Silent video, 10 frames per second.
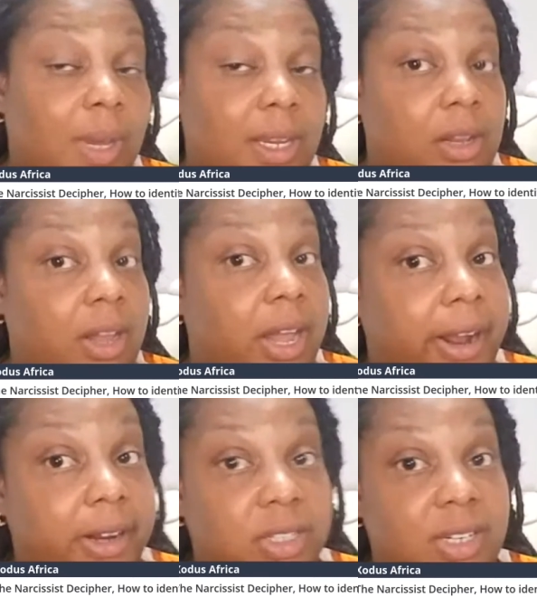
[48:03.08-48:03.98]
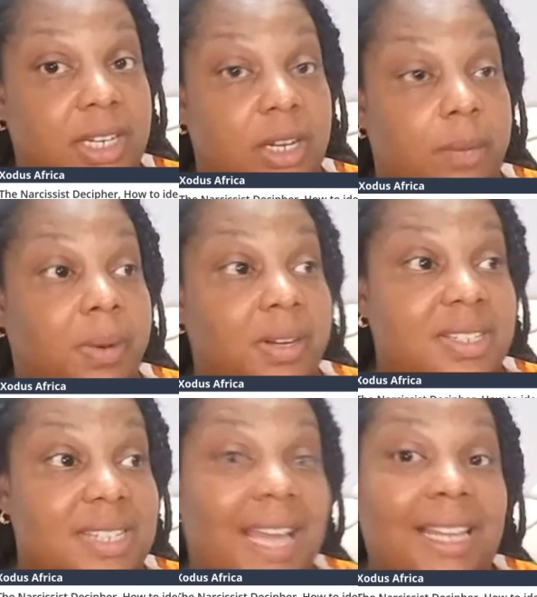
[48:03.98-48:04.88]
and your character and your
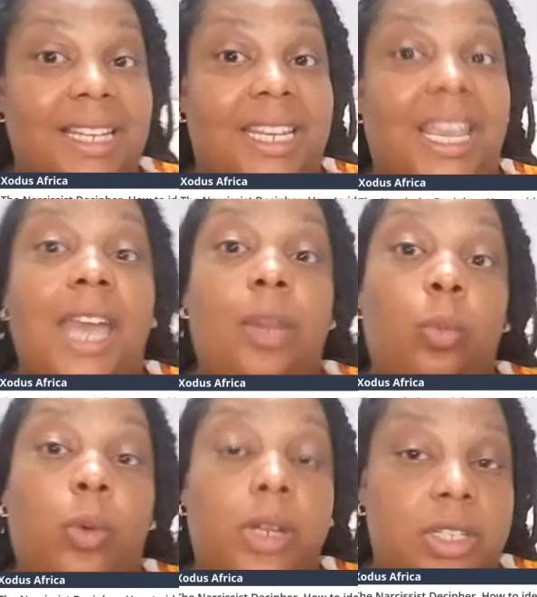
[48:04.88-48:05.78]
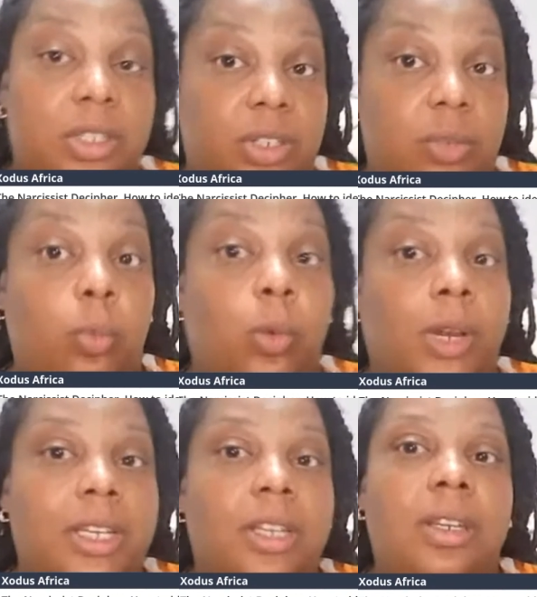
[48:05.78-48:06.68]
personality and what
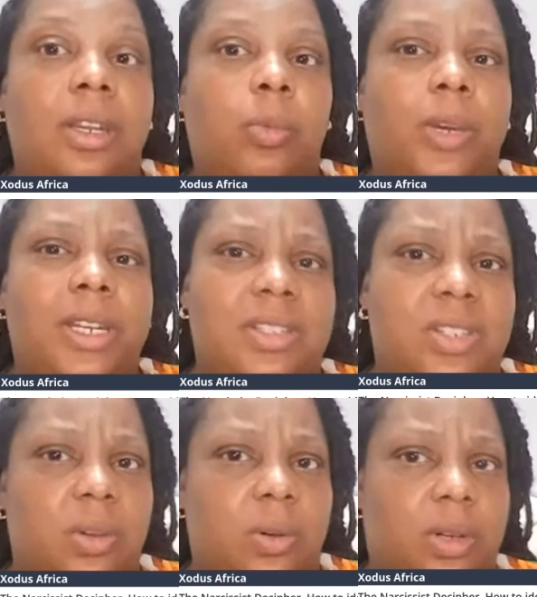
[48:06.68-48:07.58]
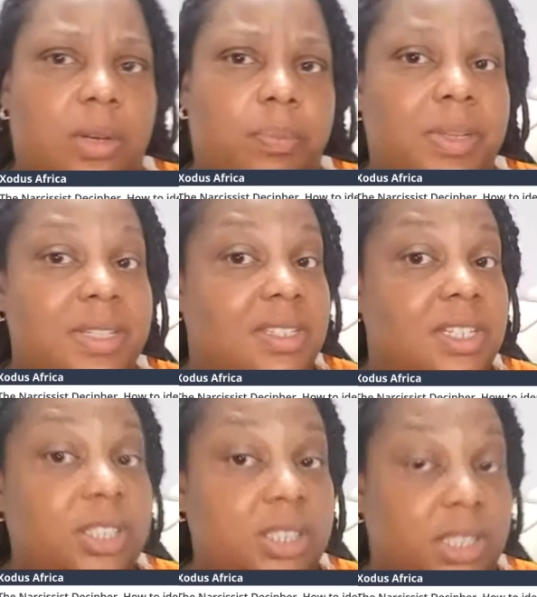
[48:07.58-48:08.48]
is your
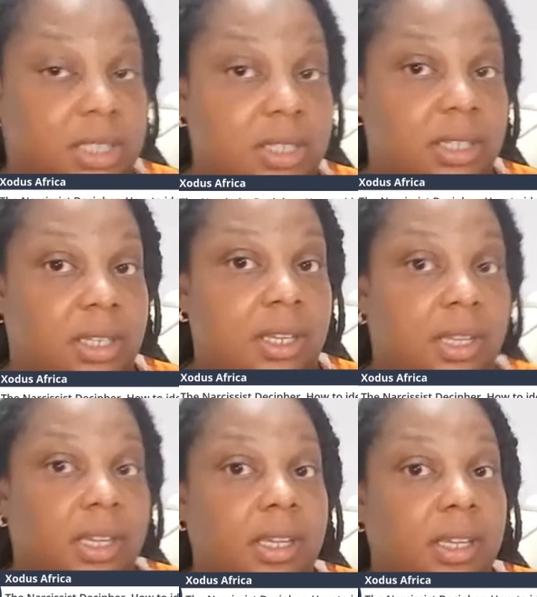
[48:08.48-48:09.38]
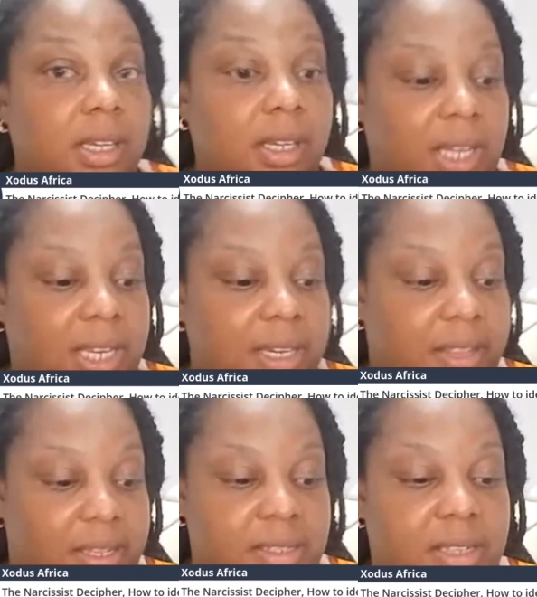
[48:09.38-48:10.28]
position in
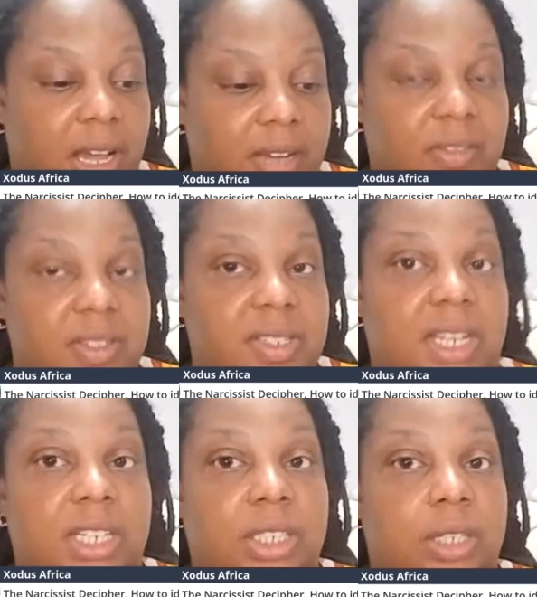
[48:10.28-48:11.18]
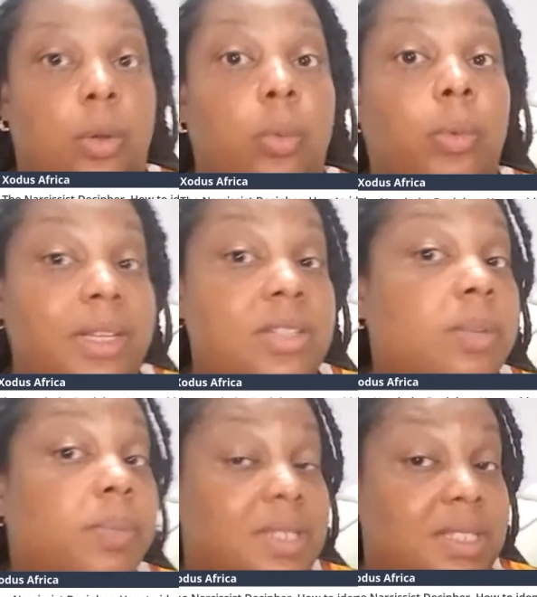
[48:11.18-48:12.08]
this conversation, or what is
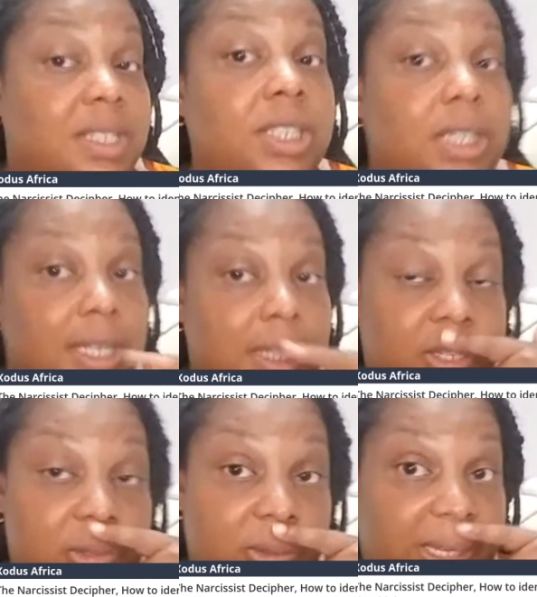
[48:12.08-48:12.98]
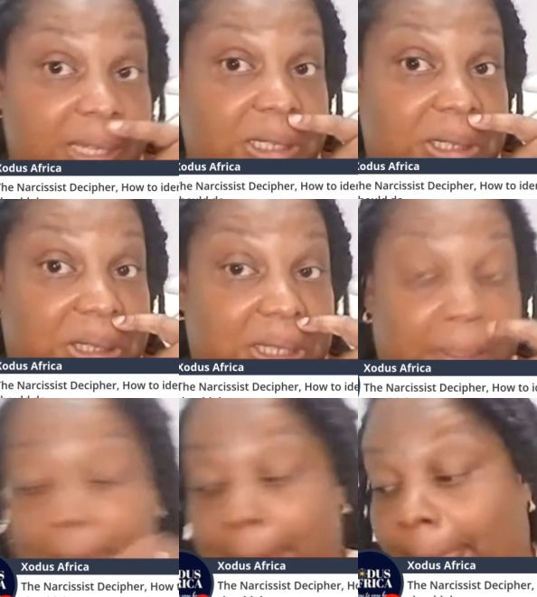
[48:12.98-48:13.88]
your position in this relationship.